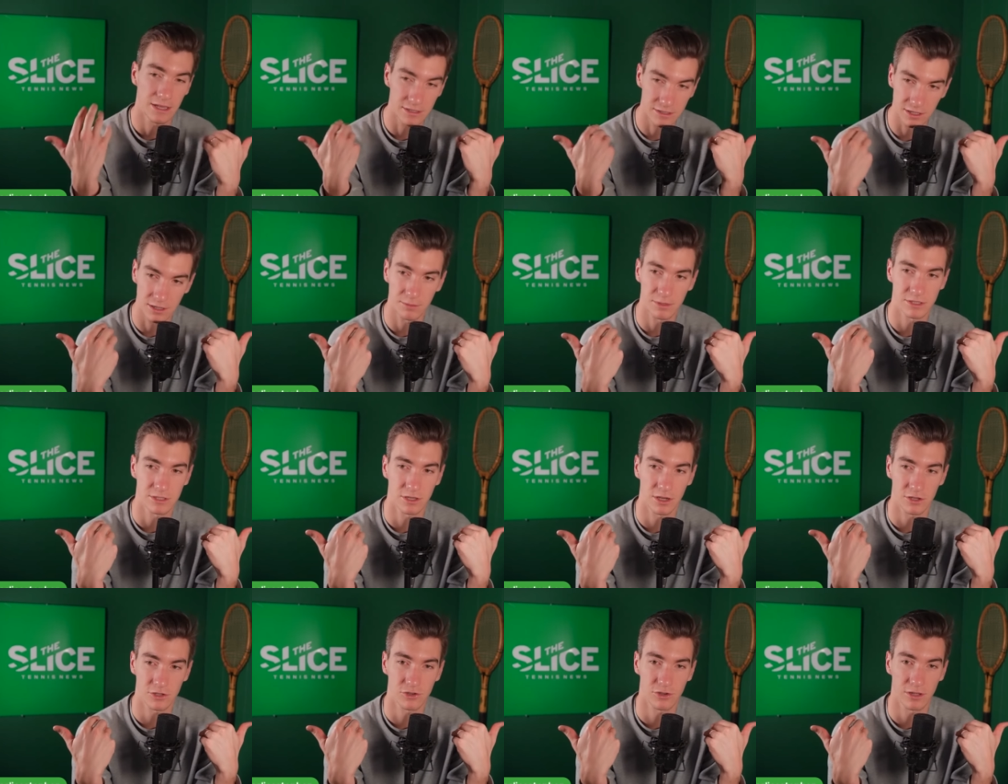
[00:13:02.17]
He's going to miss
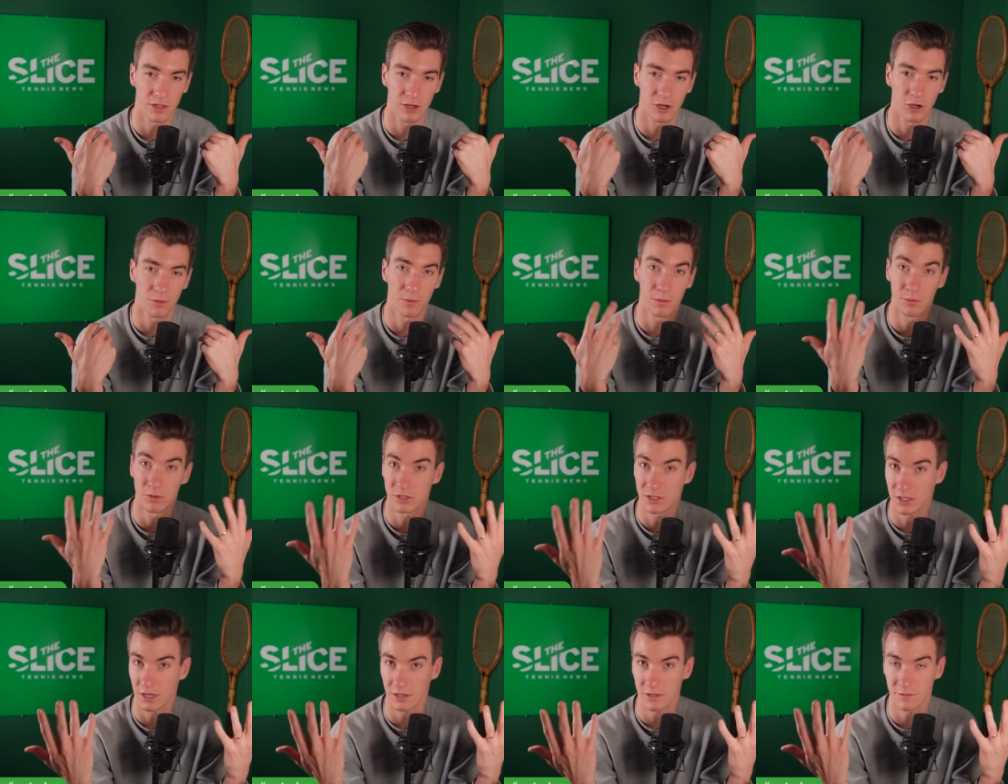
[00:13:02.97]
the Australian Open,
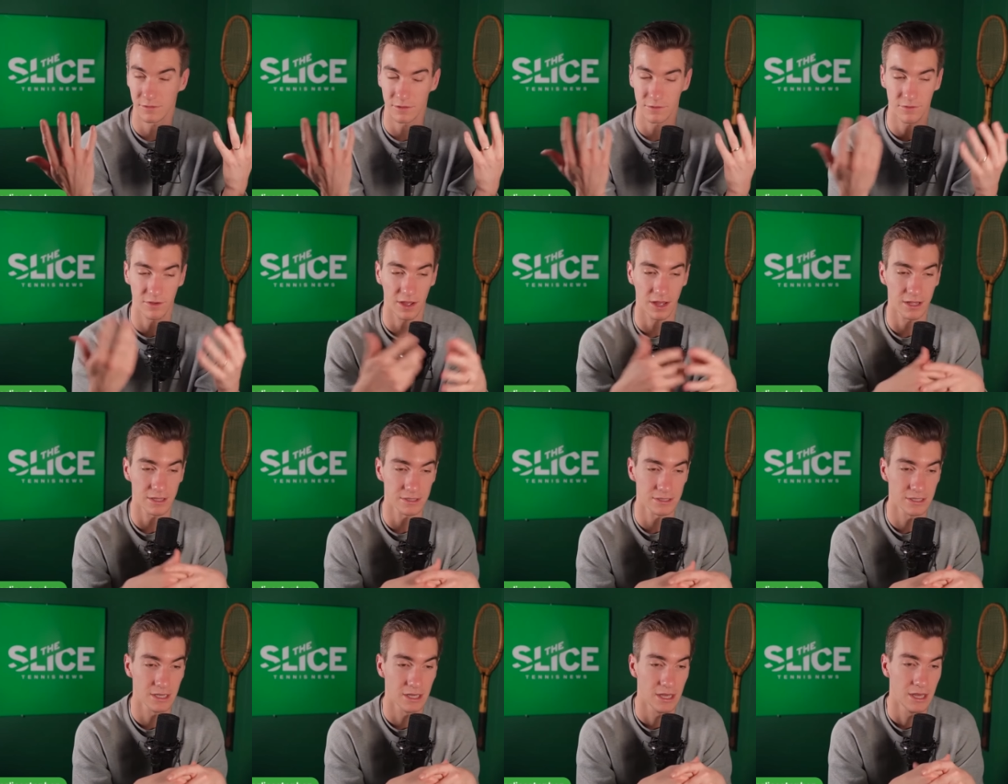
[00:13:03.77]
which sucks for the
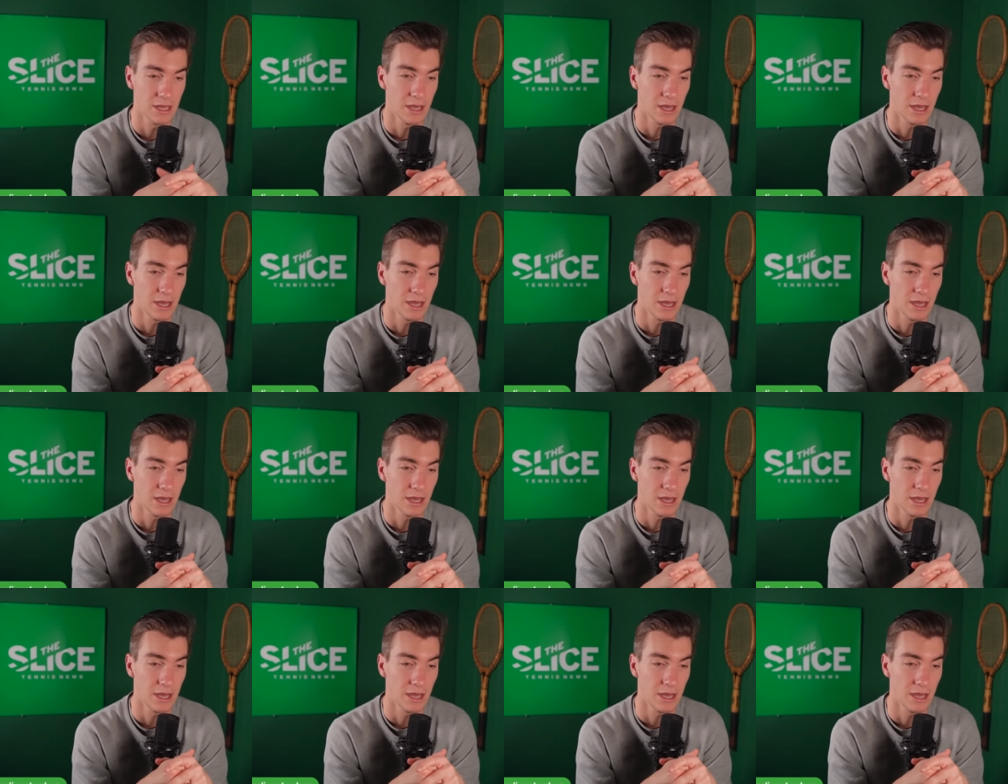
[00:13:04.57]
fans.